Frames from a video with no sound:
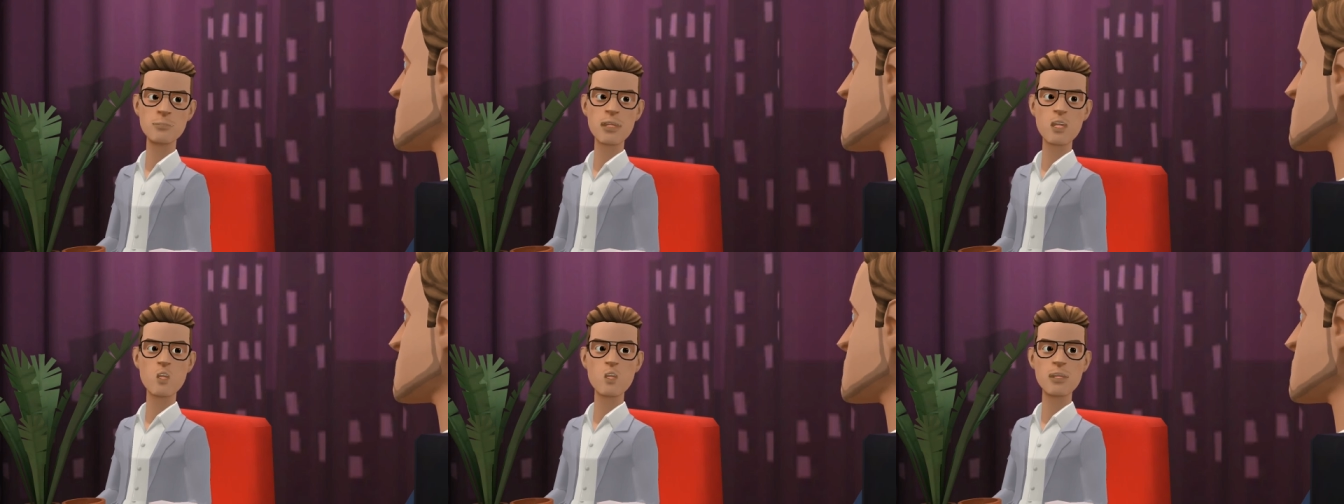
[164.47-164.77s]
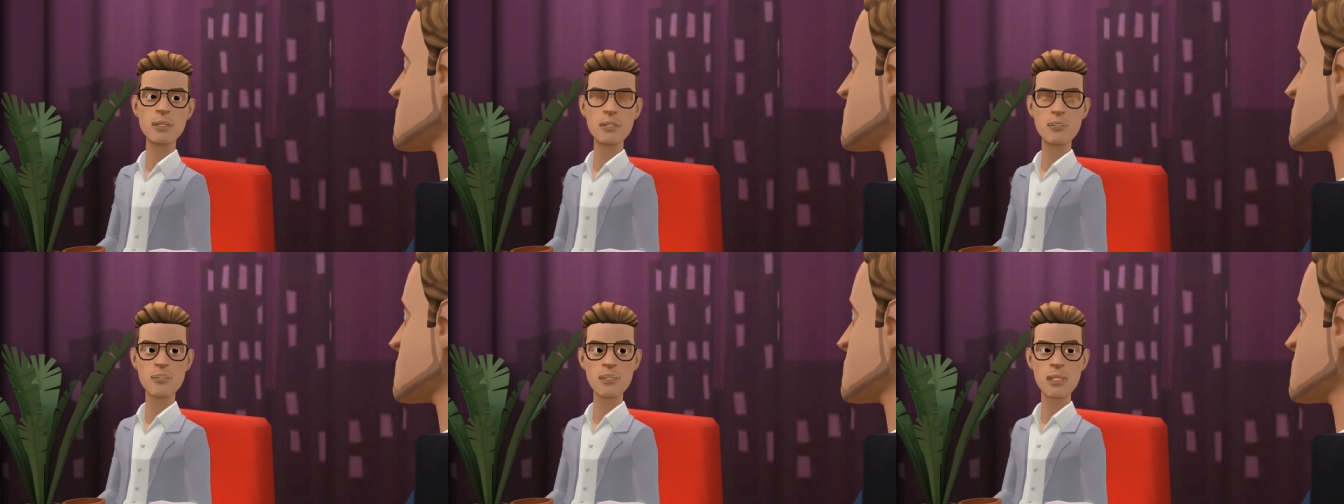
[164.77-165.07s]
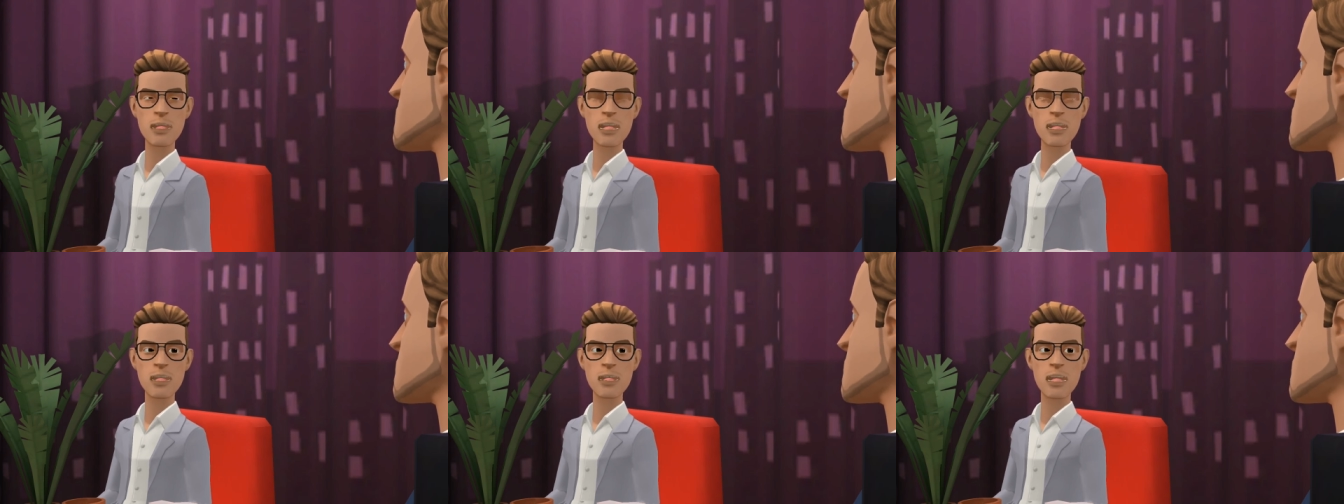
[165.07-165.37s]
Your
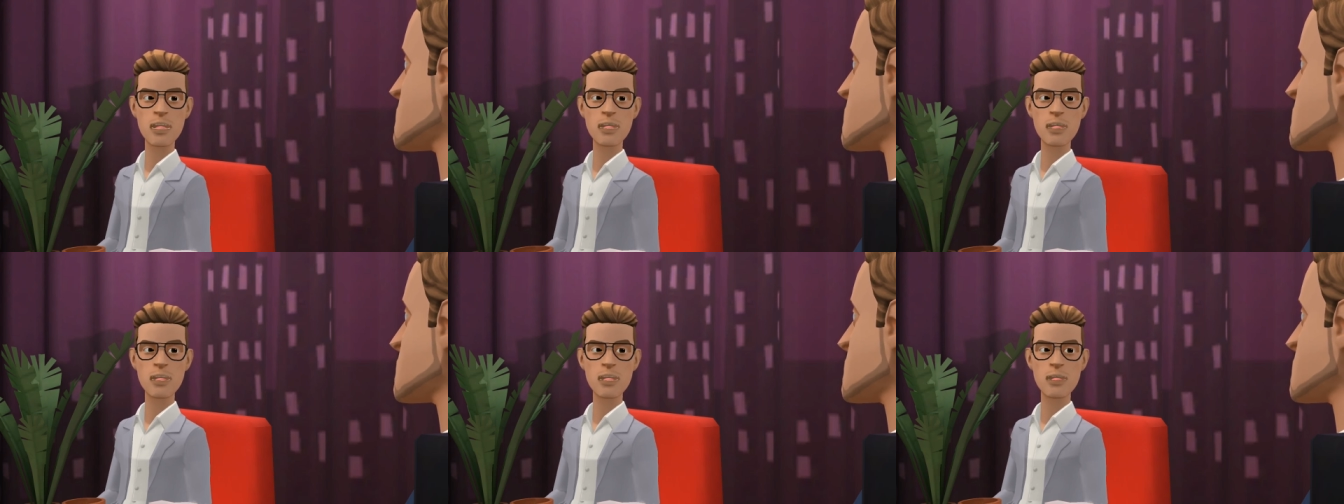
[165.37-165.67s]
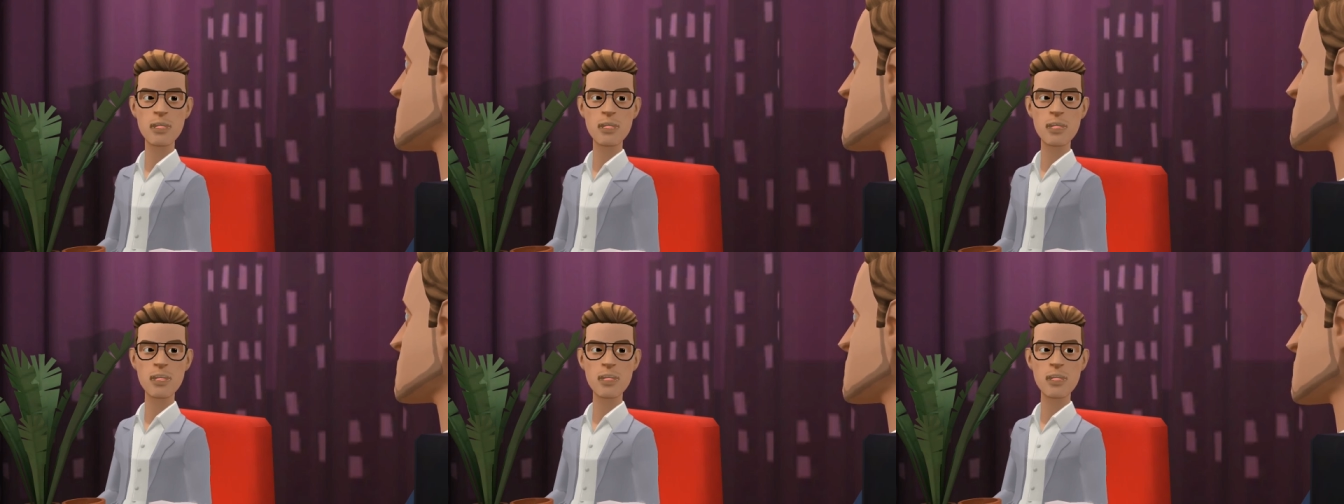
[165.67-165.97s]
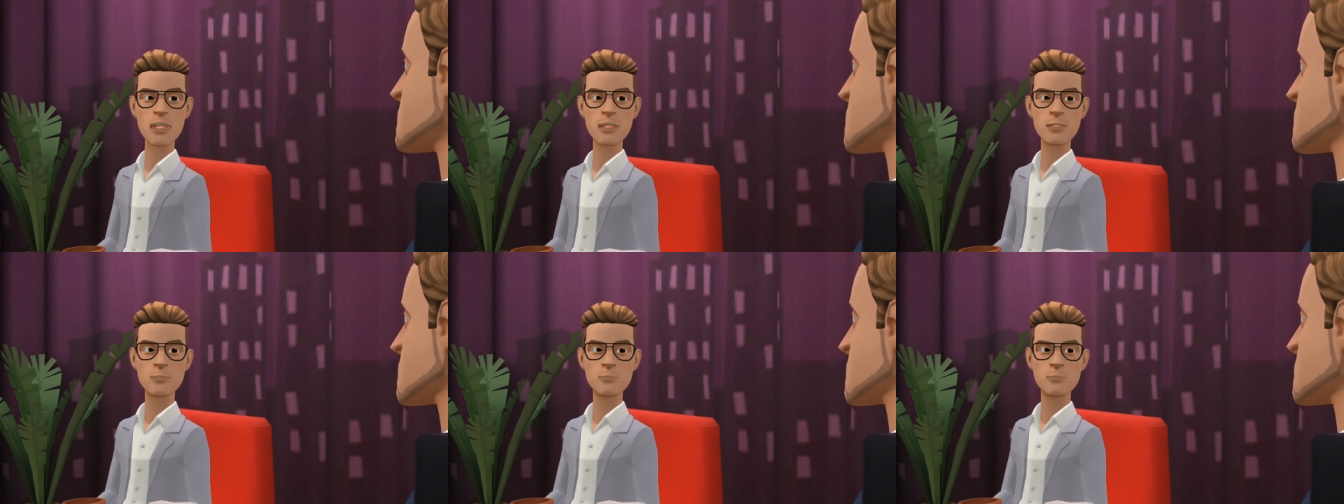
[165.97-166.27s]
life is the direct
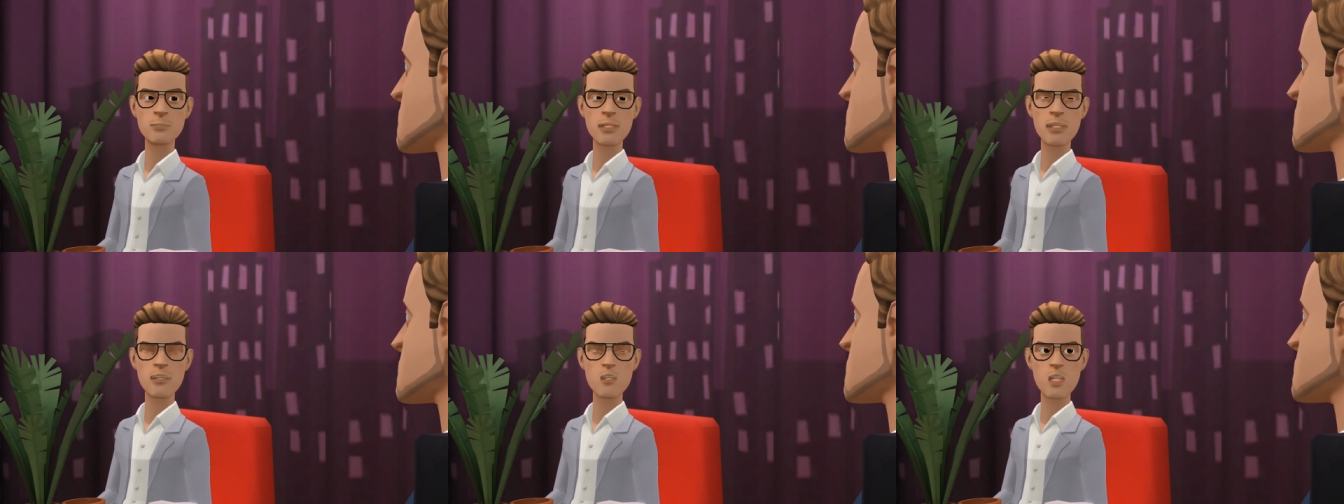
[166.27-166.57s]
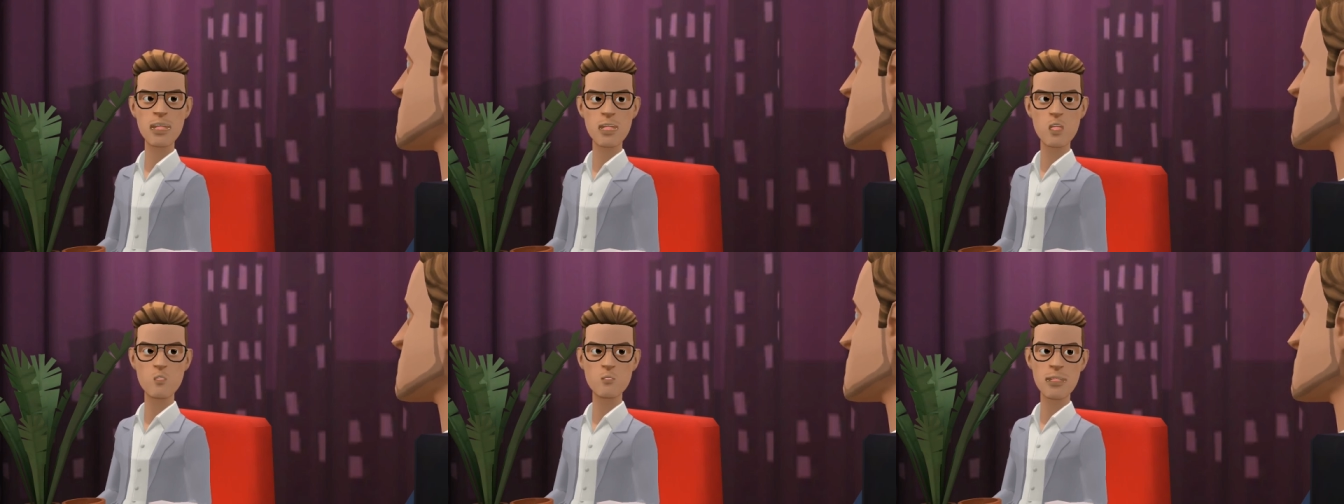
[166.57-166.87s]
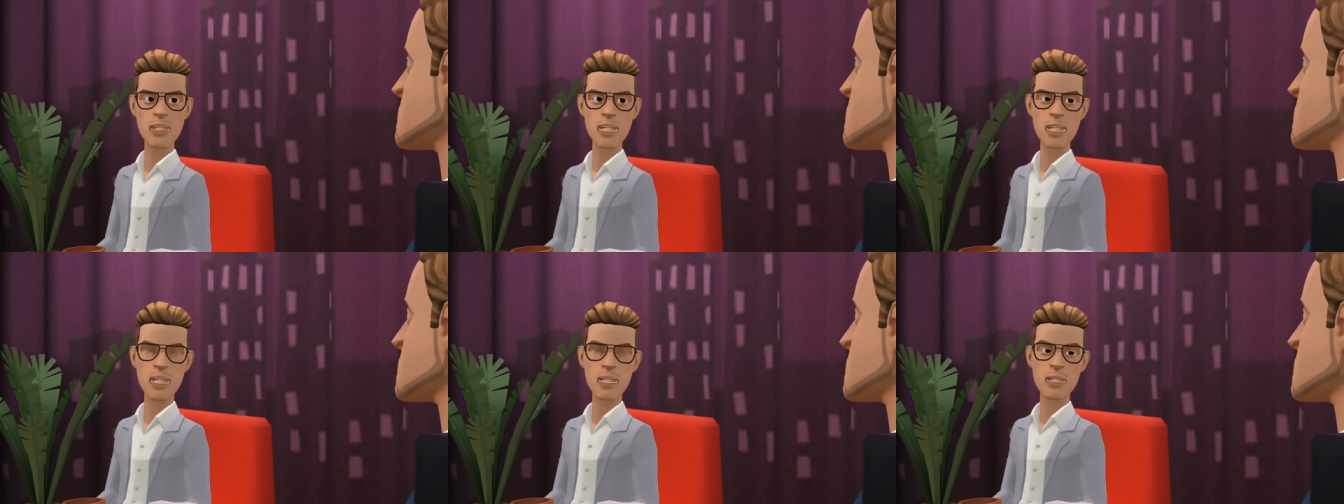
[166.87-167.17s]
result of what
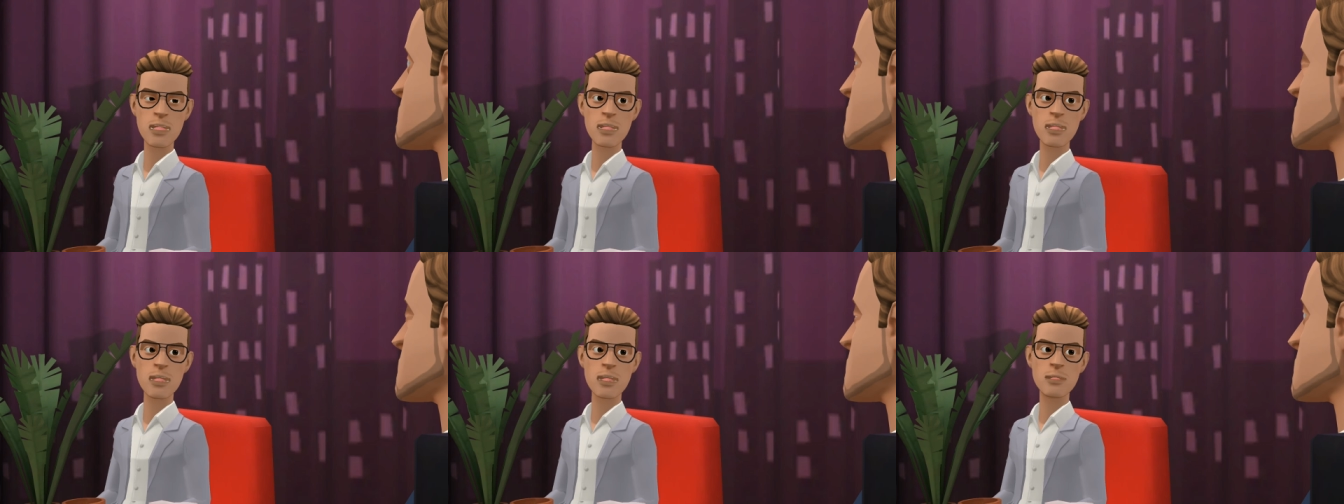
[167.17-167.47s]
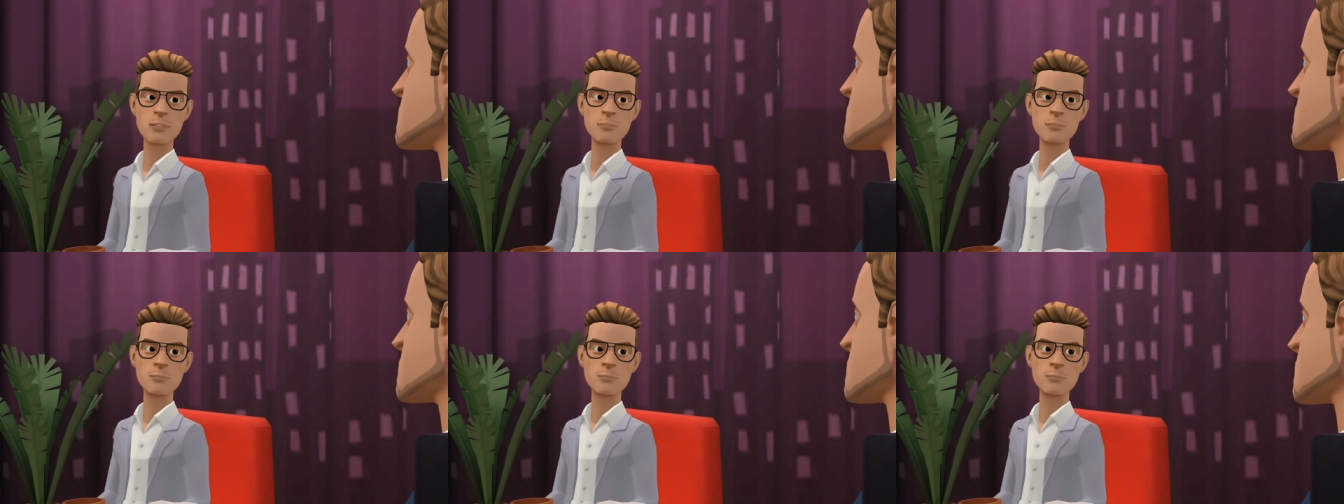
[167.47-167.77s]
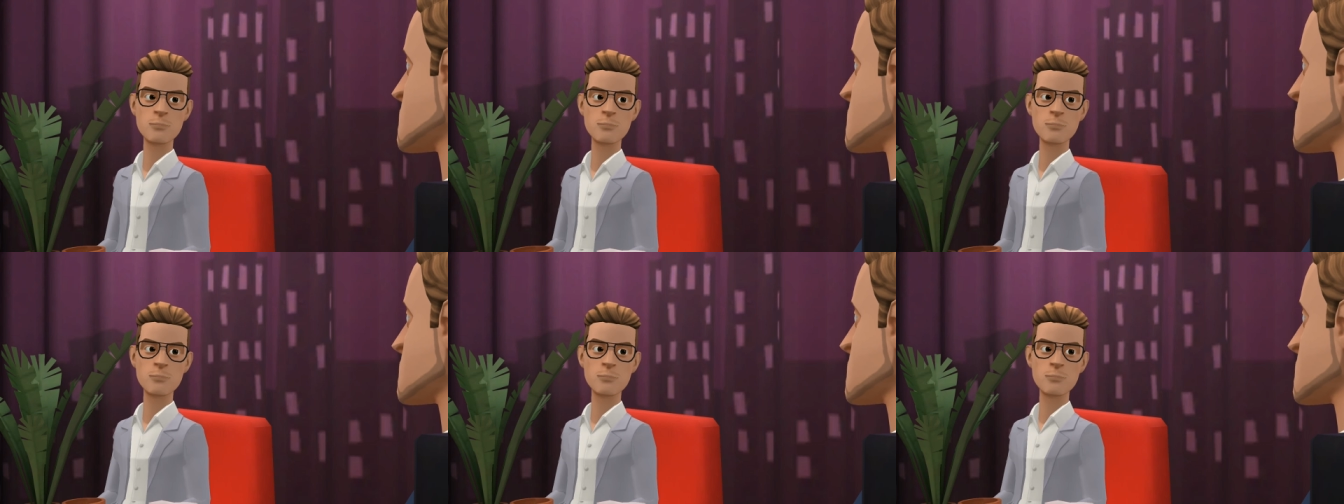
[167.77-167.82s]
you've been thinking.